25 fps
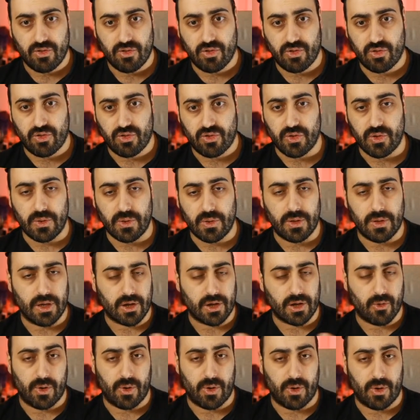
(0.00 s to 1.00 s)
to
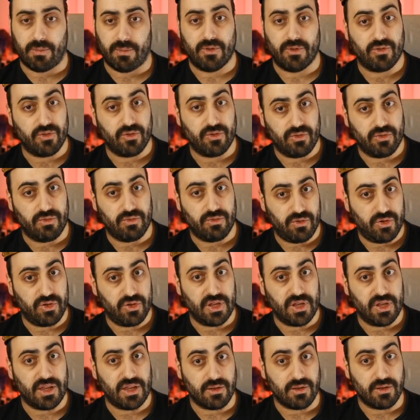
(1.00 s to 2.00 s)
correct. But you did
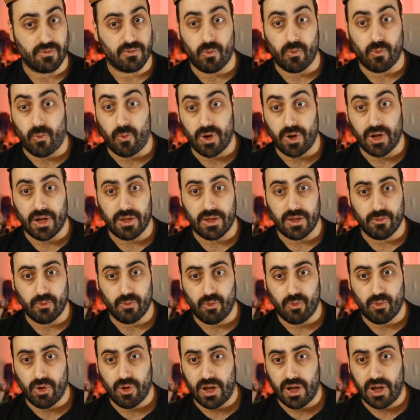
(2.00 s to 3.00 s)
it
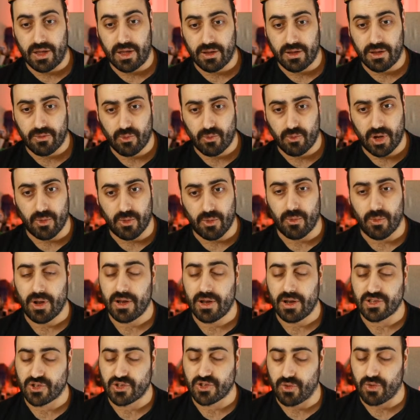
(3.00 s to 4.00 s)
really well. I
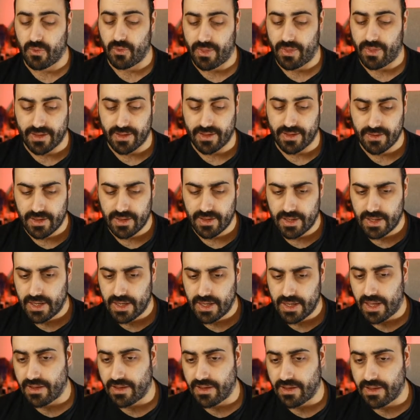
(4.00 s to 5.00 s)
saw that
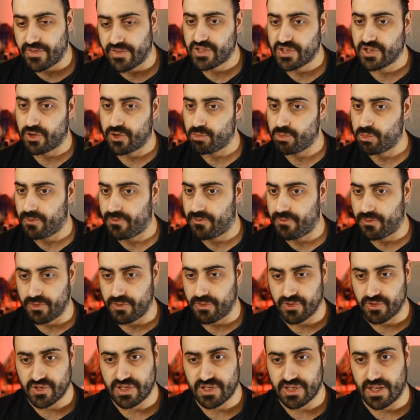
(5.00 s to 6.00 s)
in the Discord before you
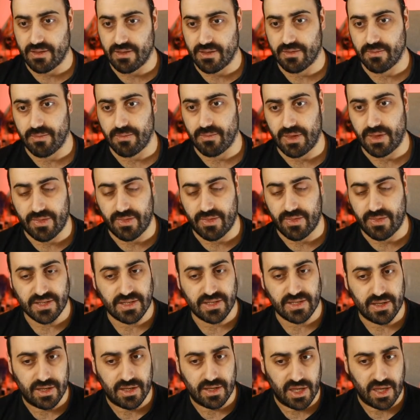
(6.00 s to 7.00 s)
sent me this
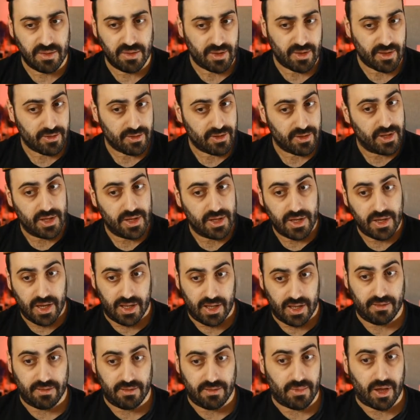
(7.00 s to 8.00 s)
email,
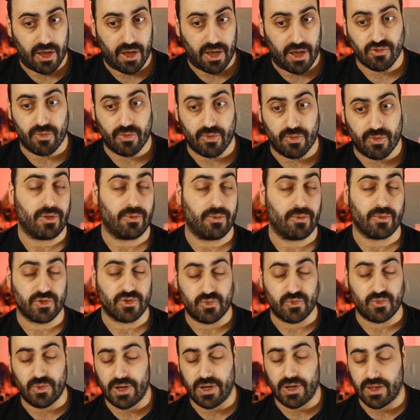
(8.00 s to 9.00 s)
and I also thought it was
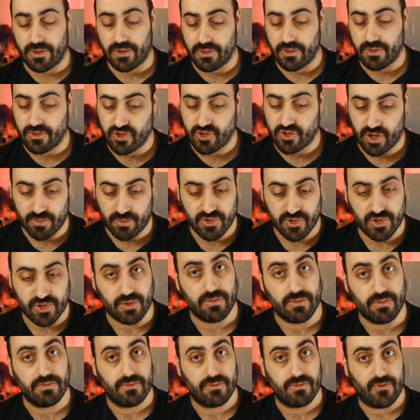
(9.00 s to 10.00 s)
really good job. So
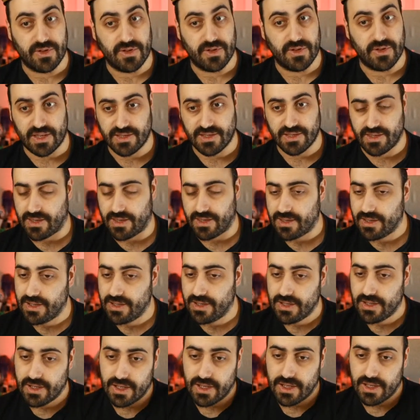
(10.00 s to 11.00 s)
fantastic,
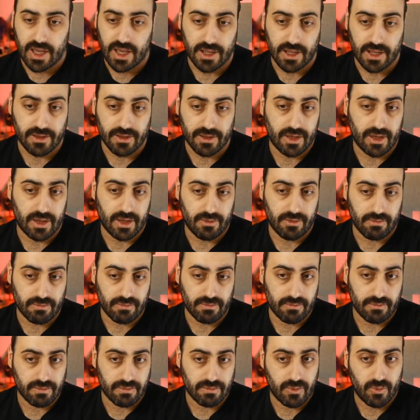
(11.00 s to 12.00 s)

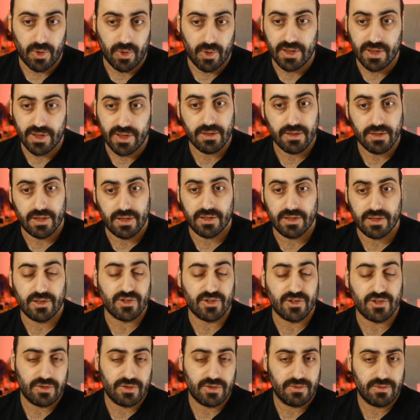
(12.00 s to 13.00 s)
and well done. And
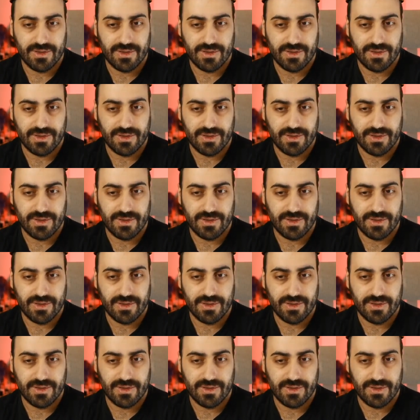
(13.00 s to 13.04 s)
also